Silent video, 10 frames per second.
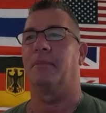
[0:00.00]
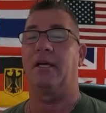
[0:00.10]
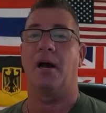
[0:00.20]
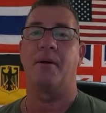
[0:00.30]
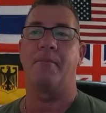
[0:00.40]

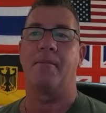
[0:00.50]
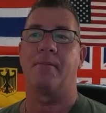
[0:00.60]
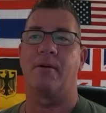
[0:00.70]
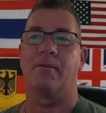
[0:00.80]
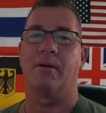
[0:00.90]
become a
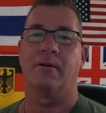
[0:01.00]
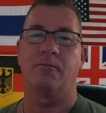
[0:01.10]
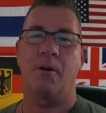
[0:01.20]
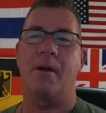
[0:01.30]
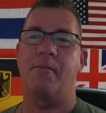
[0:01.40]
member.
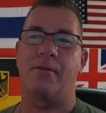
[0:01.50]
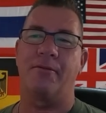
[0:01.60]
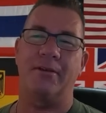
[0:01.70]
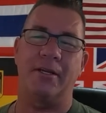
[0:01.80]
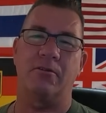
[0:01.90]
Remember,
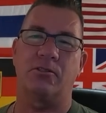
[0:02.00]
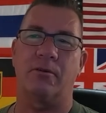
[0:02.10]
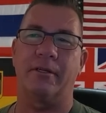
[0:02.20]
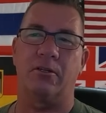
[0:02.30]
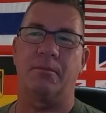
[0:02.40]
the videos
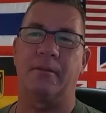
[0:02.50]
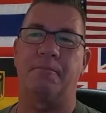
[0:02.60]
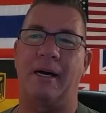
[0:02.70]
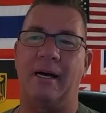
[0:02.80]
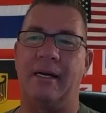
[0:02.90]
are a little bit
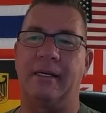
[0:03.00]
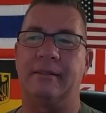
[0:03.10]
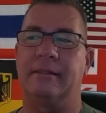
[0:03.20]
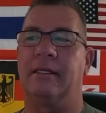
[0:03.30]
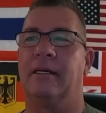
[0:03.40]

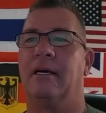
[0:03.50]
behind,